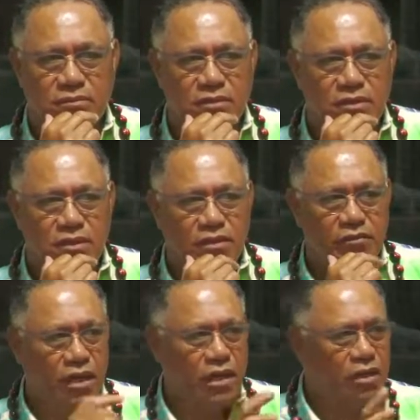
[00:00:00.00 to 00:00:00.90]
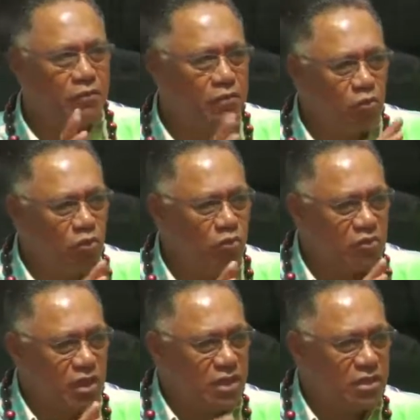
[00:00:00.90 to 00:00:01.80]
If any of the rooms
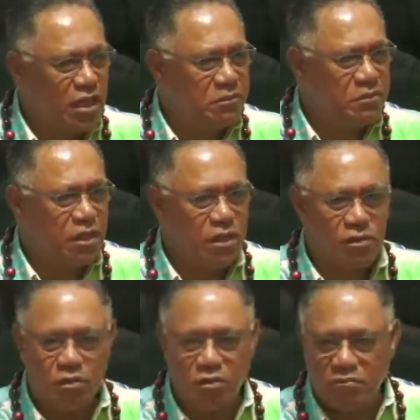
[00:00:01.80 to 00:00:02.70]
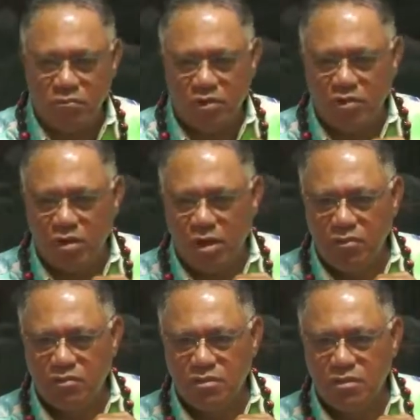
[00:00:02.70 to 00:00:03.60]
that is empty in your
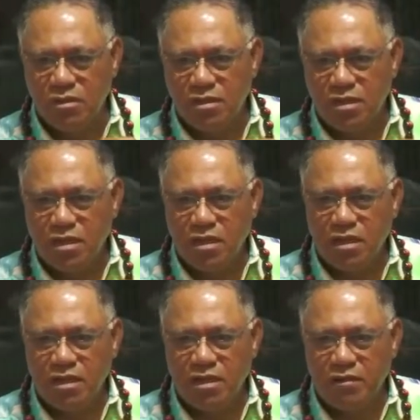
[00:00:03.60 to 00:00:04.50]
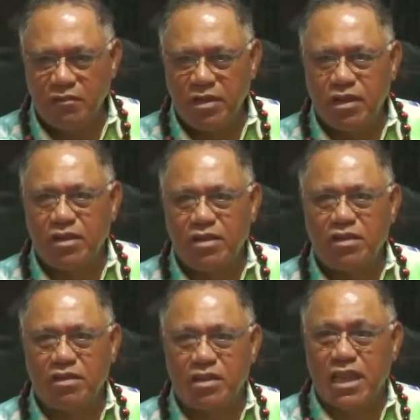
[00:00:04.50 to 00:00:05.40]
house,
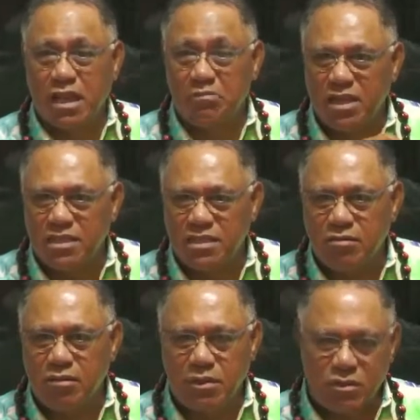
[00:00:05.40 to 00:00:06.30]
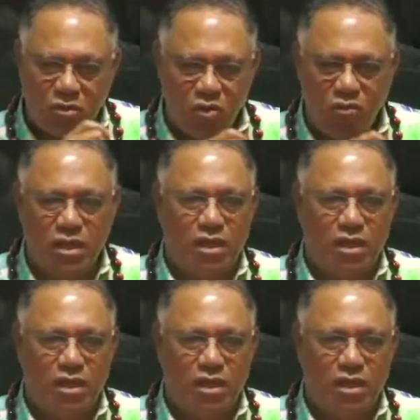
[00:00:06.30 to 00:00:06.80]
it can be a secret place, go there.